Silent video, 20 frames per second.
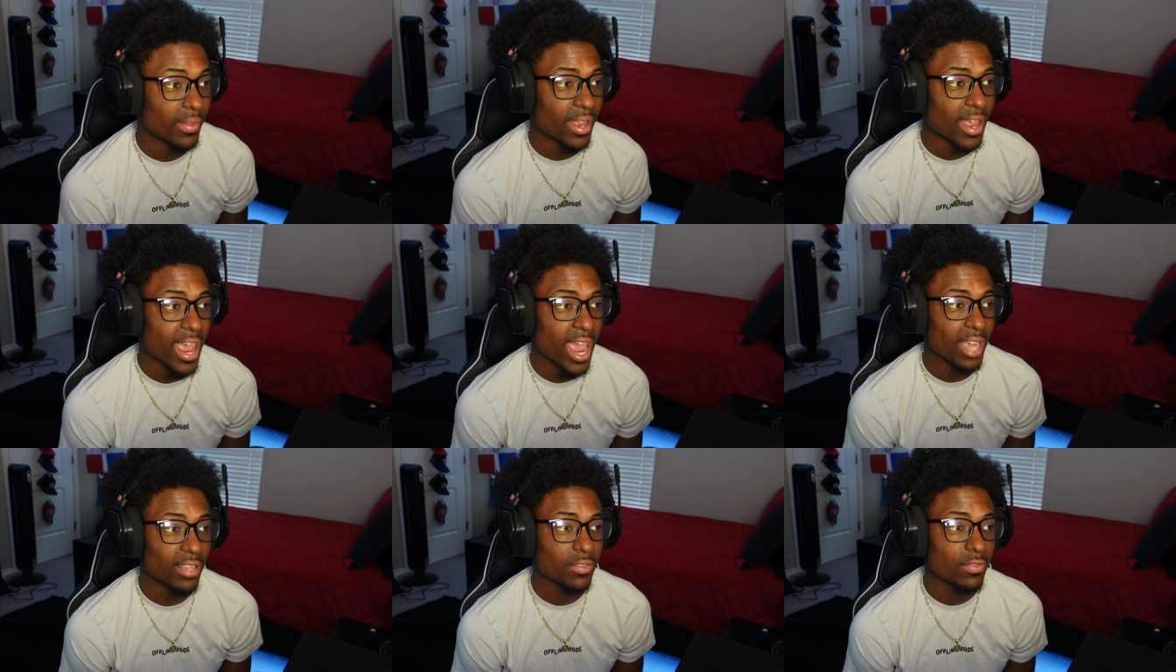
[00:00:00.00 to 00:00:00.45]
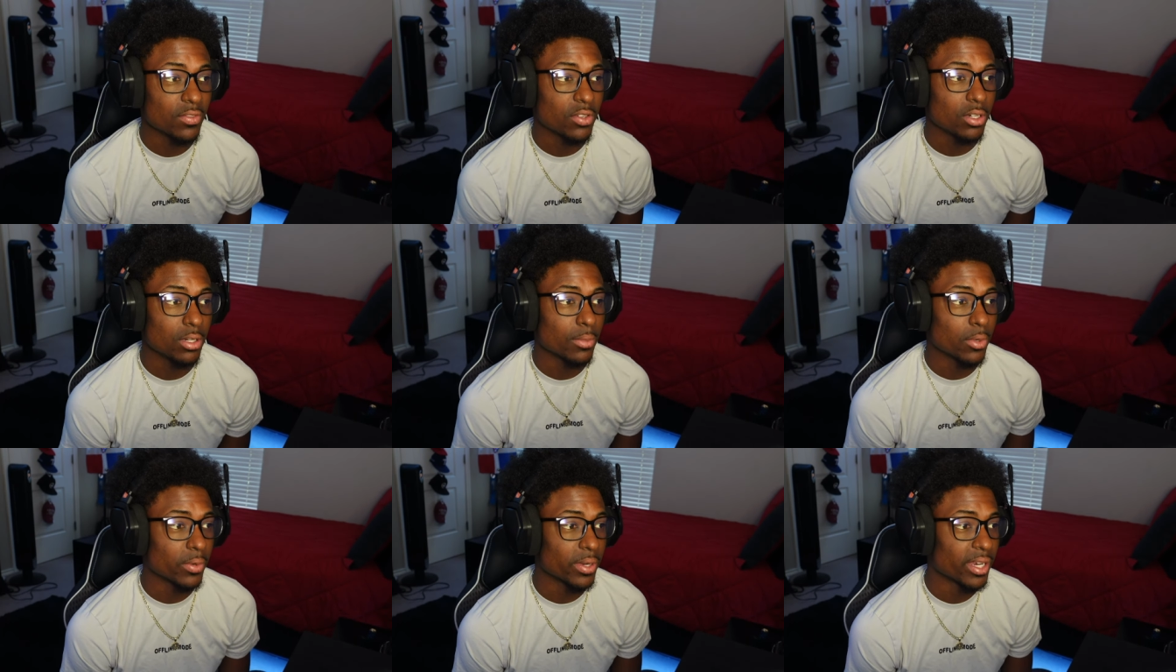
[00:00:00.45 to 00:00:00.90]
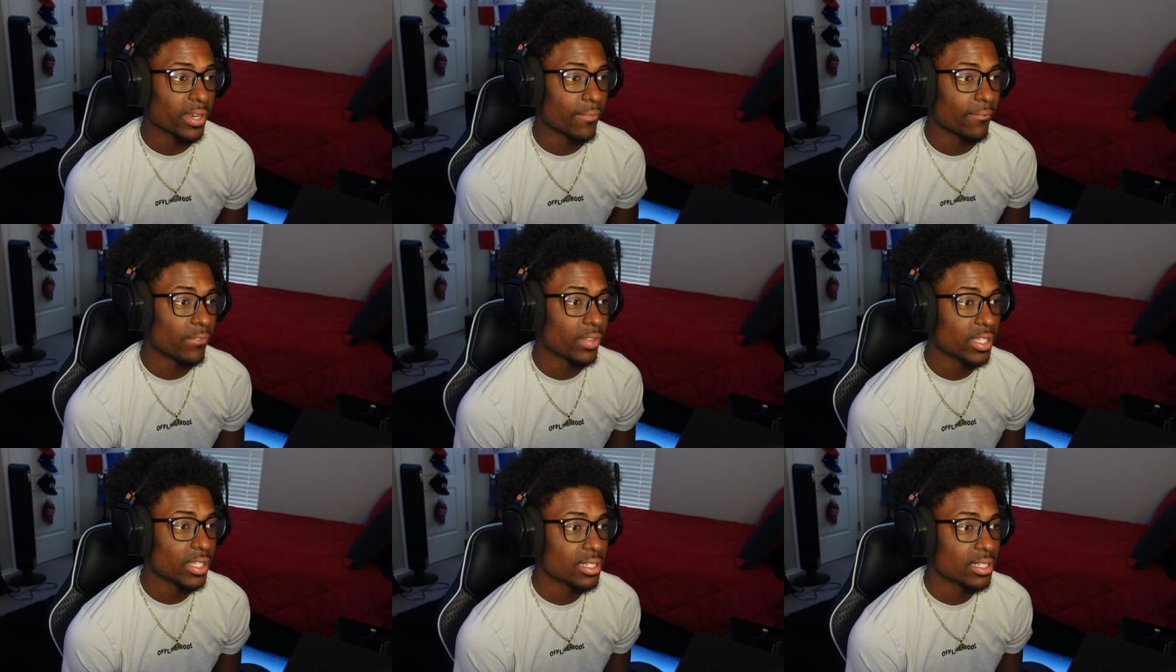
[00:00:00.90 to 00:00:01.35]
Active duty Marine
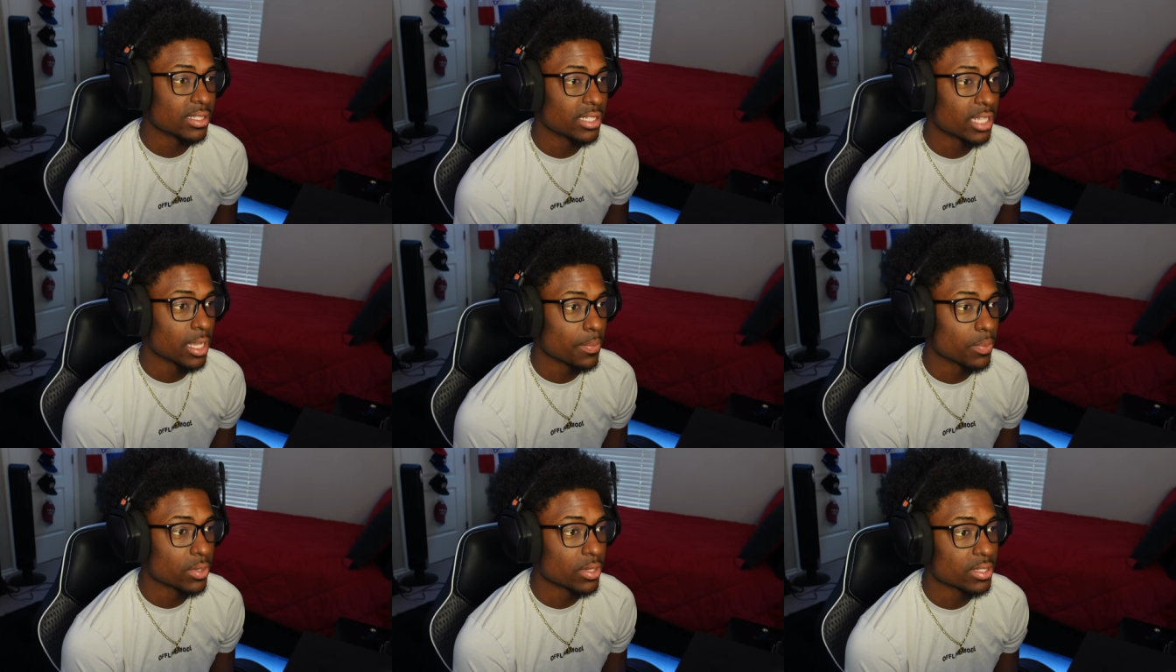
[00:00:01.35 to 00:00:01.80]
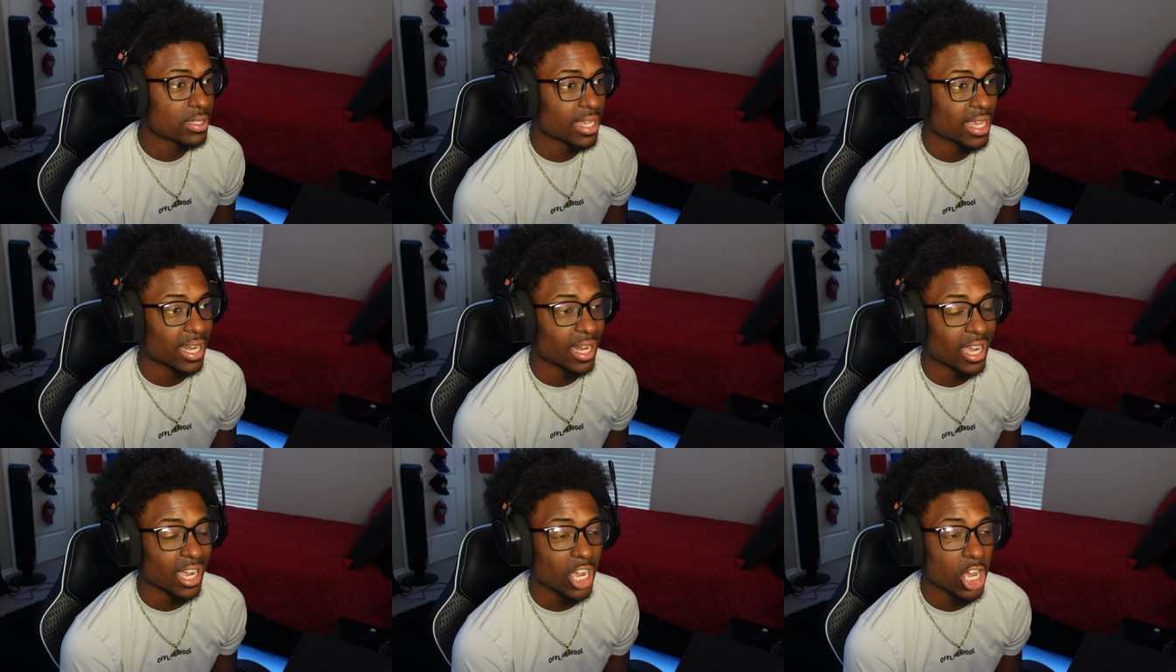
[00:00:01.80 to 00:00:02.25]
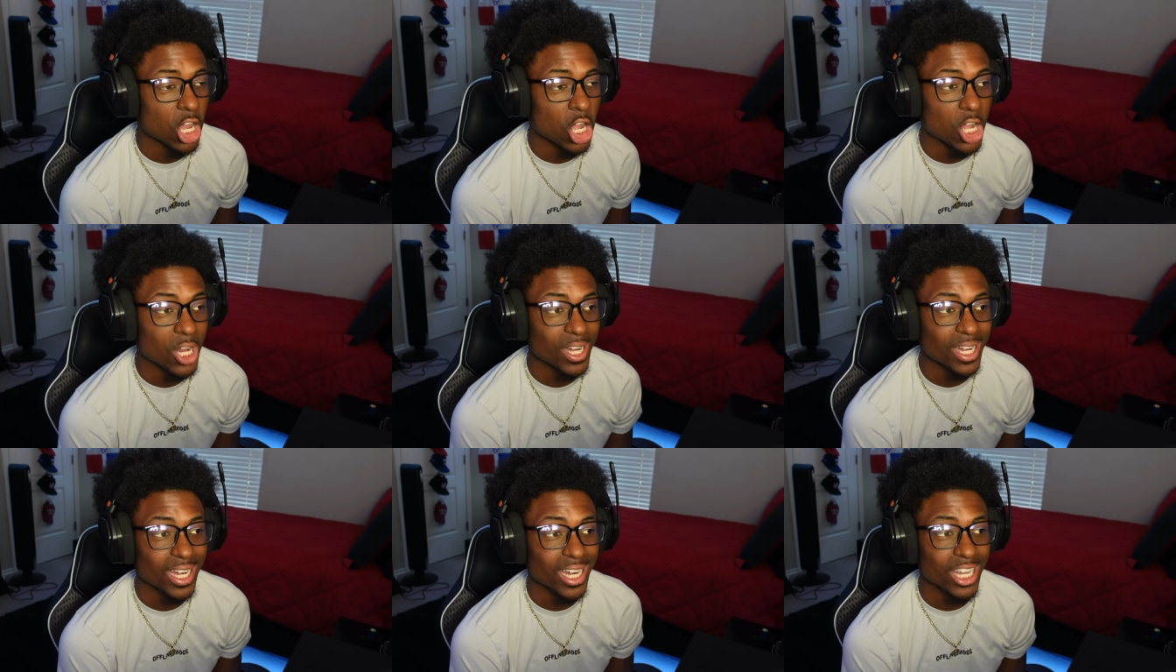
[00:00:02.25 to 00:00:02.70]
flees deputies at one
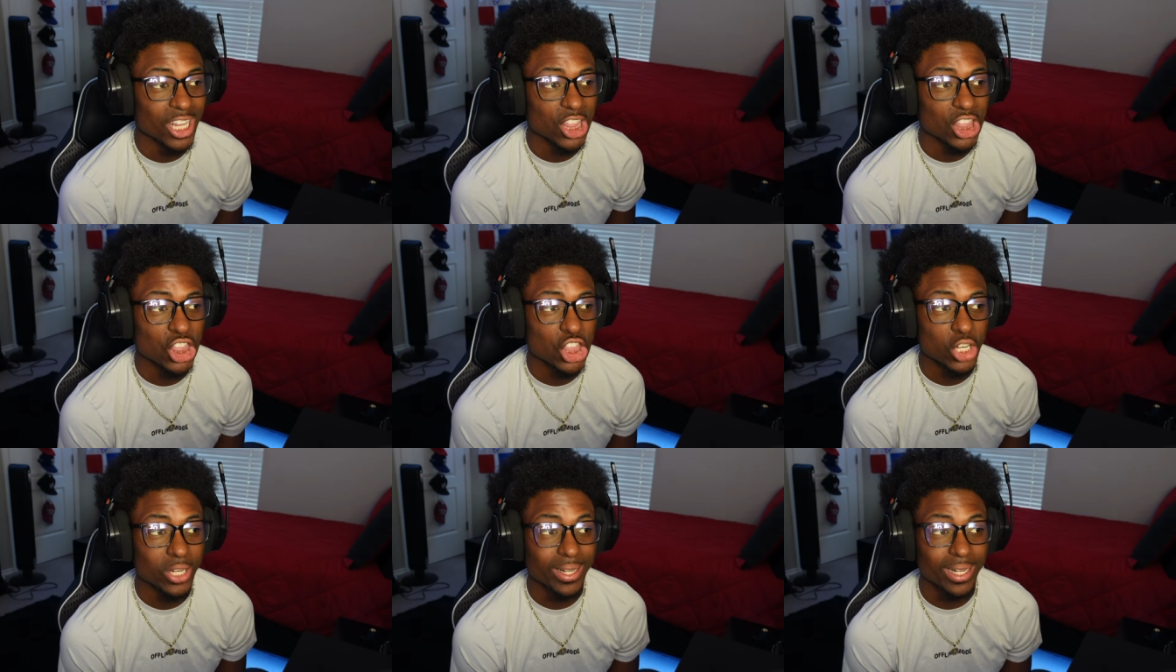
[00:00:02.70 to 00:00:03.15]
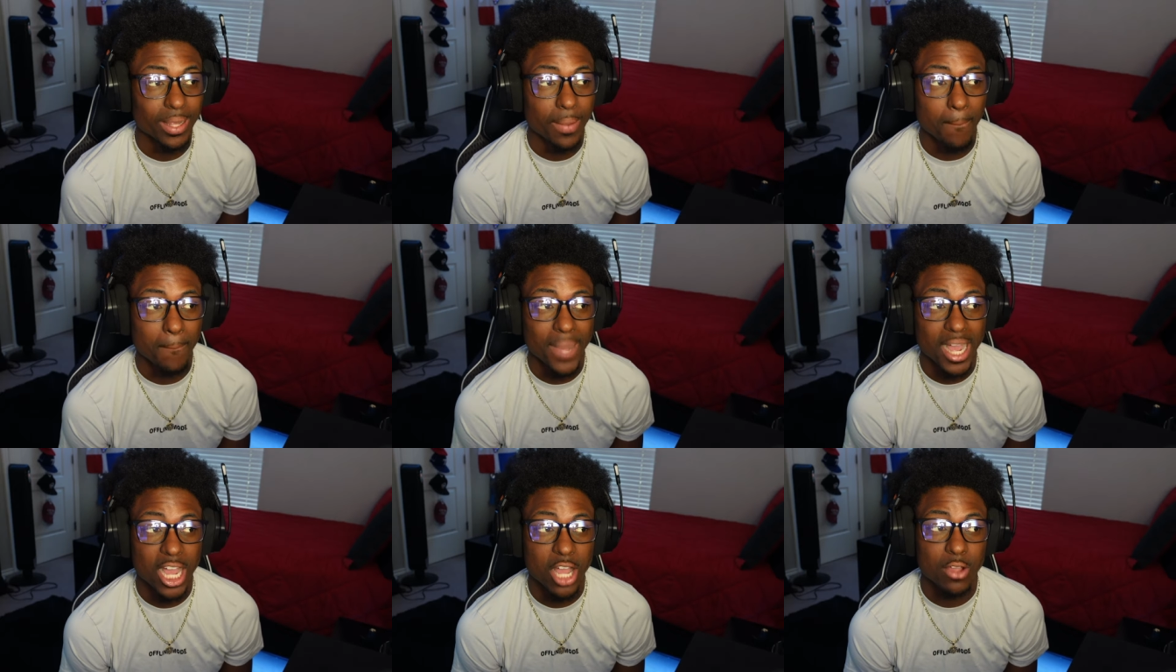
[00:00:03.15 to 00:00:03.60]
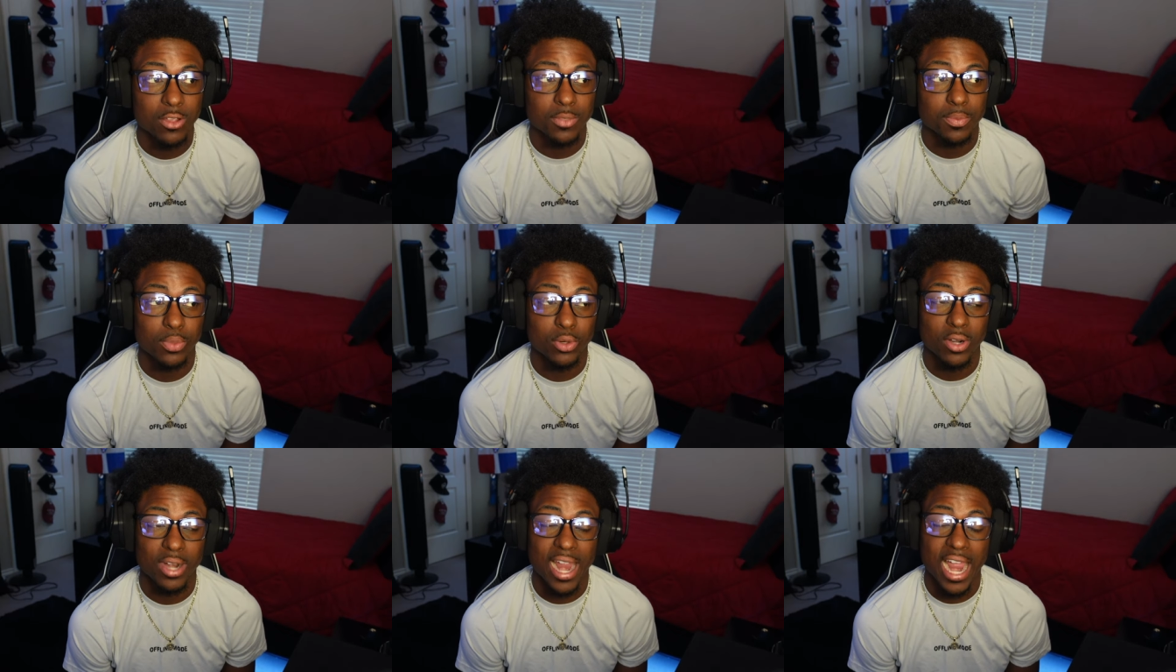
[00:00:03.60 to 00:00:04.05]
hundred thirty miles
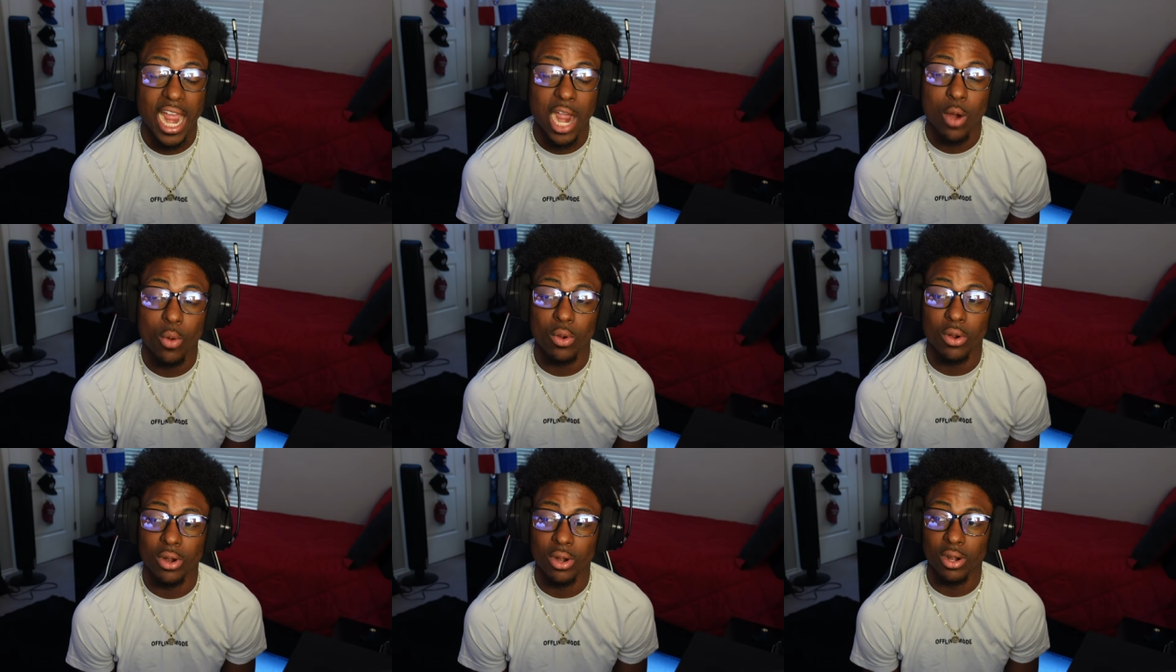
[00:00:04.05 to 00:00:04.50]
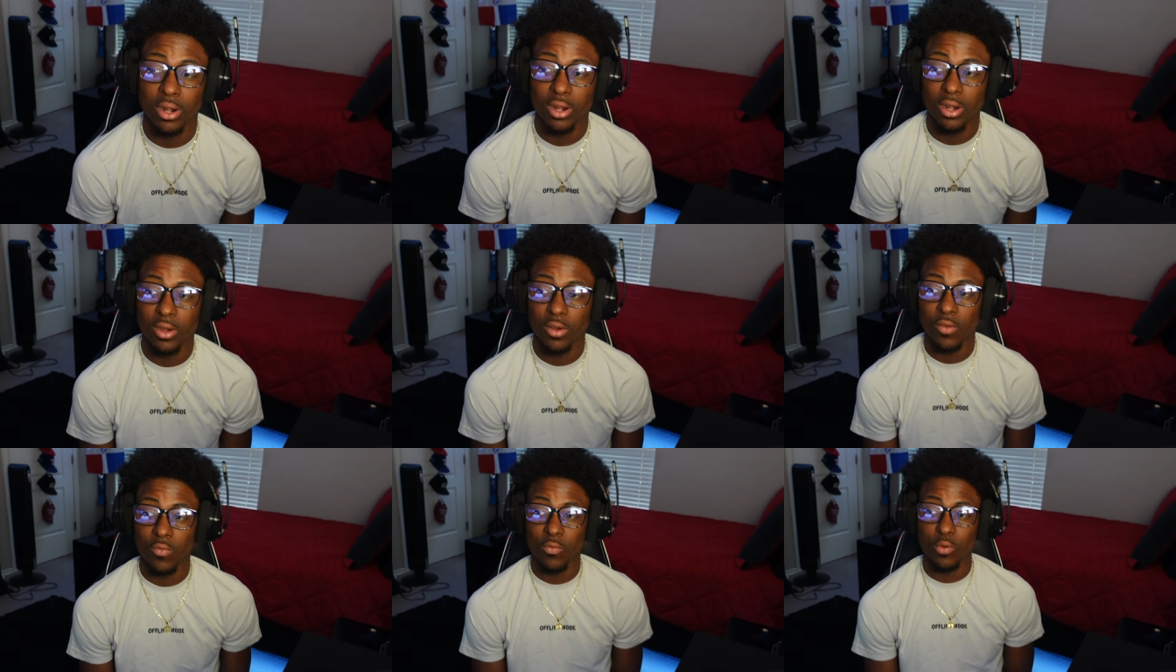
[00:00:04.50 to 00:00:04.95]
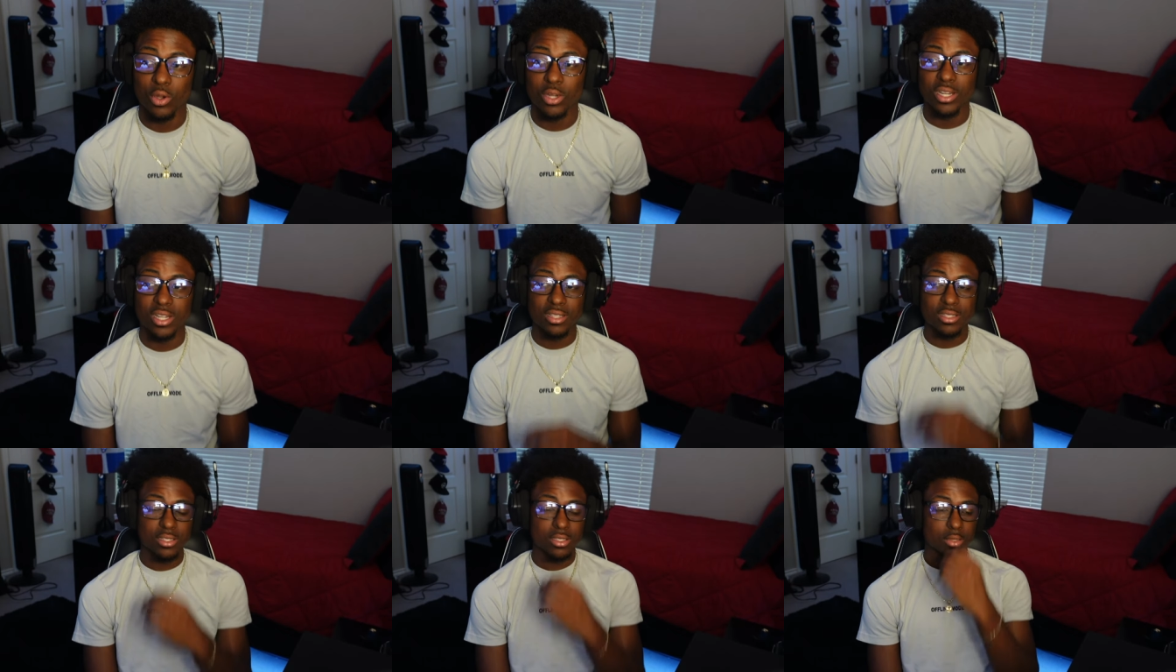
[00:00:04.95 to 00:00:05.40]
per hour for a
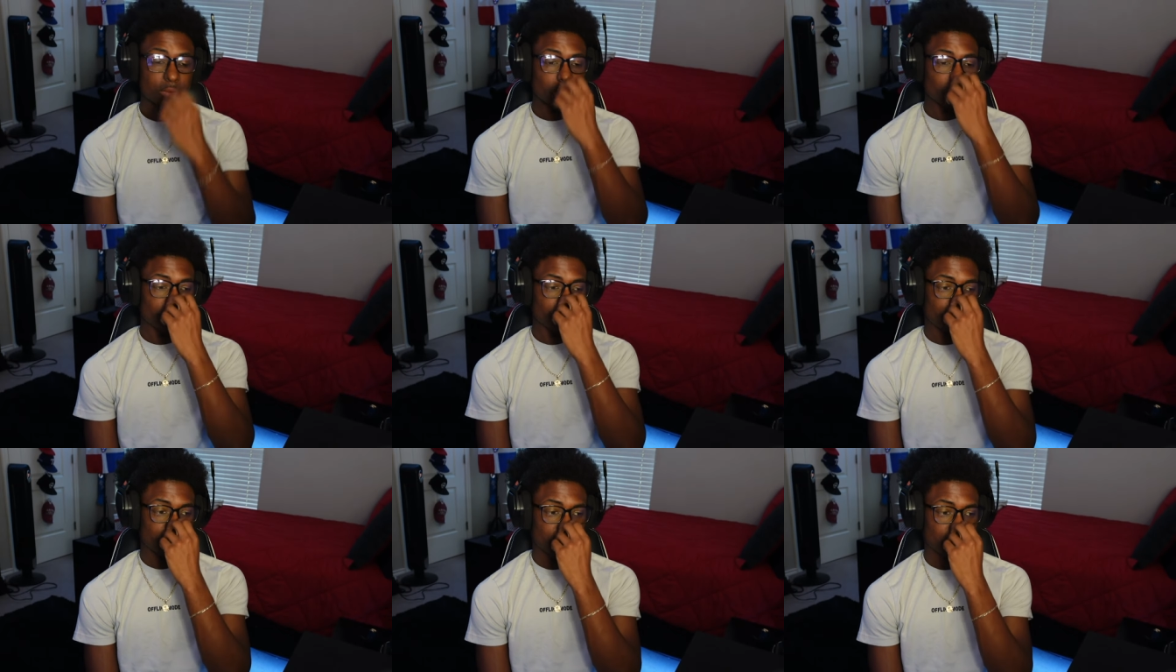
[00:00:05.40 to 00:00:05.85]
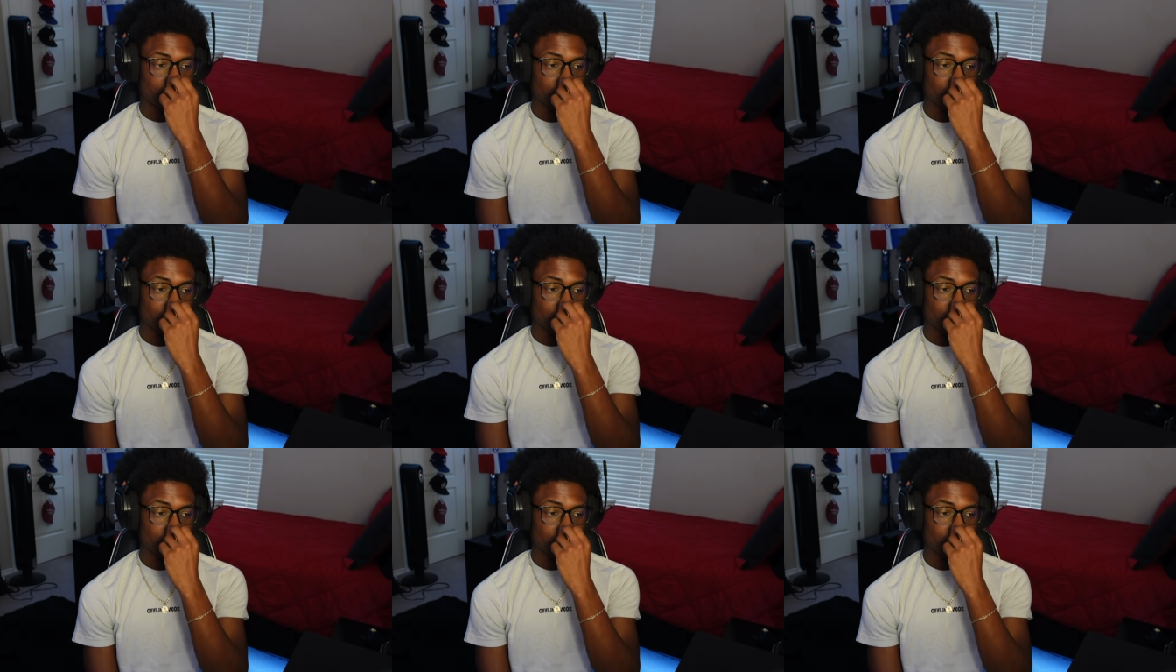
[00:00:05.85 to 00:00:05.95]
dentist appointment.